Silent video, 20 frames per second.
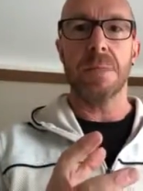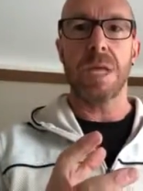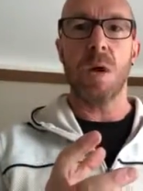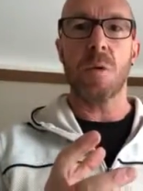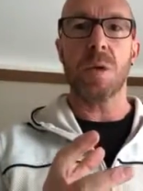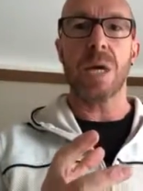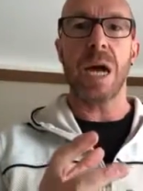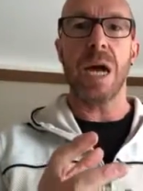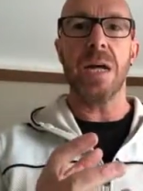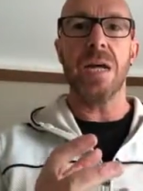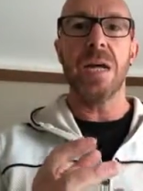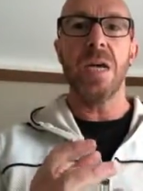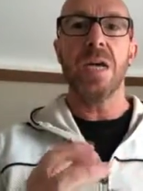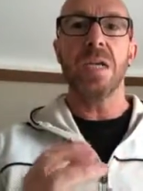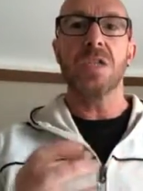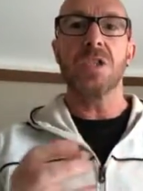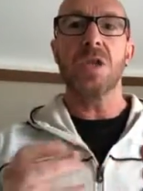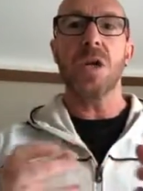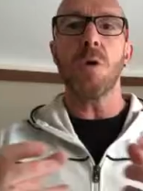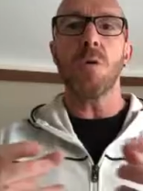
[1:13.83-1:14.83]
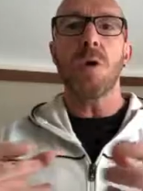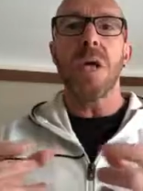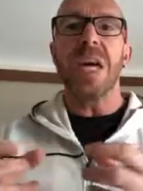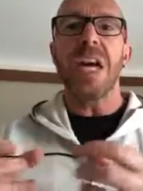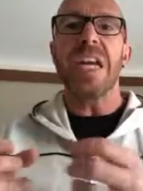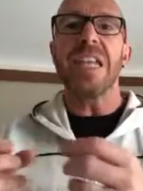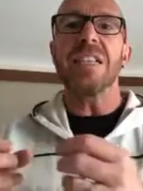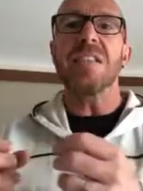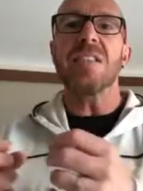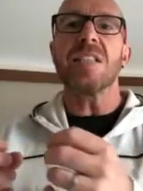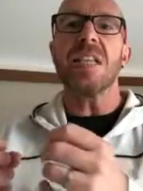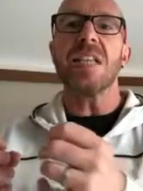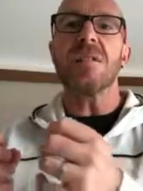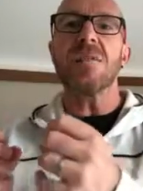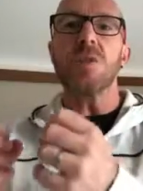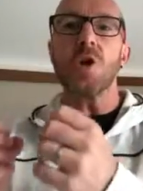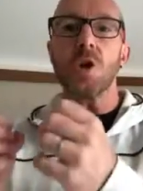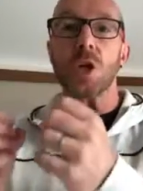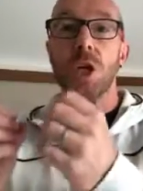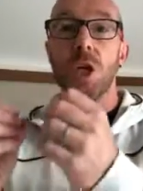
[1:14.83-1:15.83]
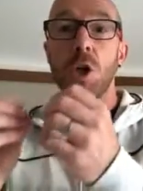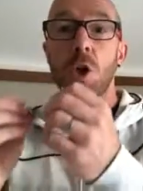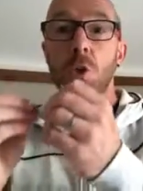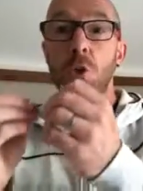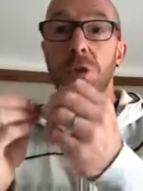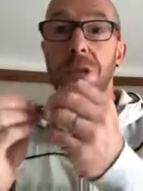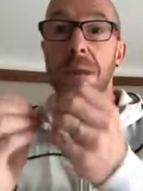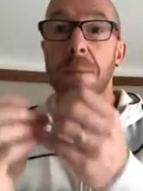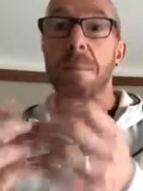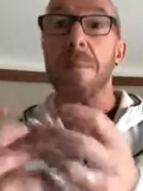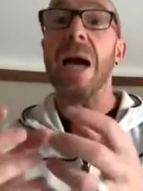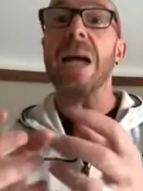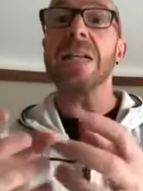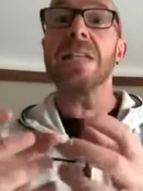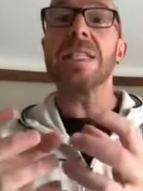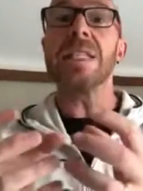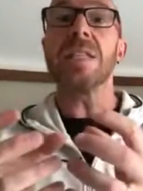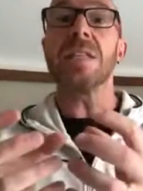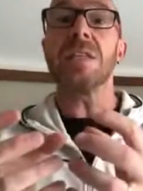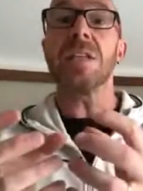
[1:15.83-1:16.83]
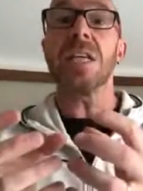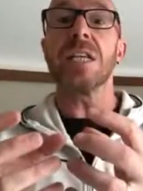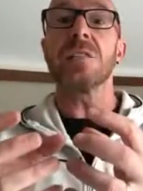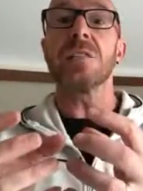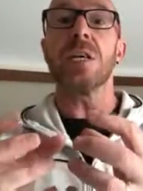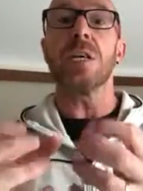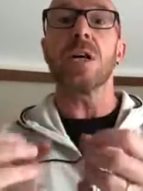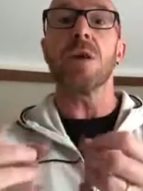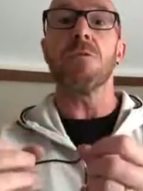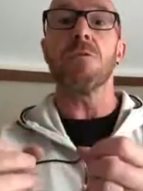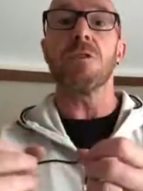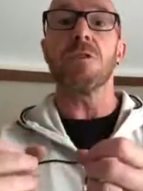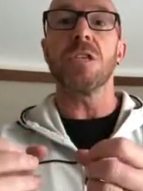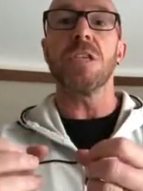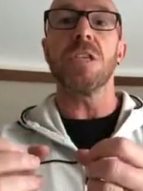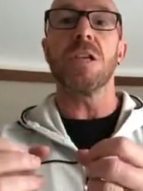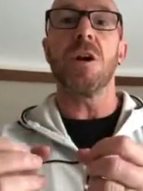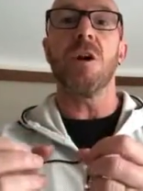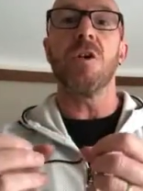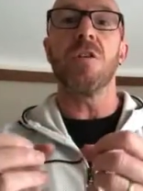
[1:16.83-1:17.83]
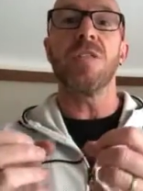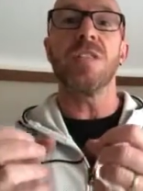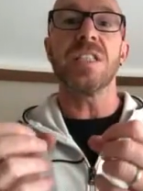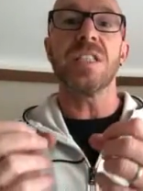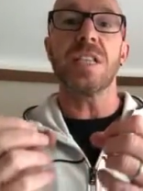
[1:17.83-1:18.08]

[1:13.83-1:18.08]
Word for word: Okay, so instead of looking at all the amazing things that are going on in your life,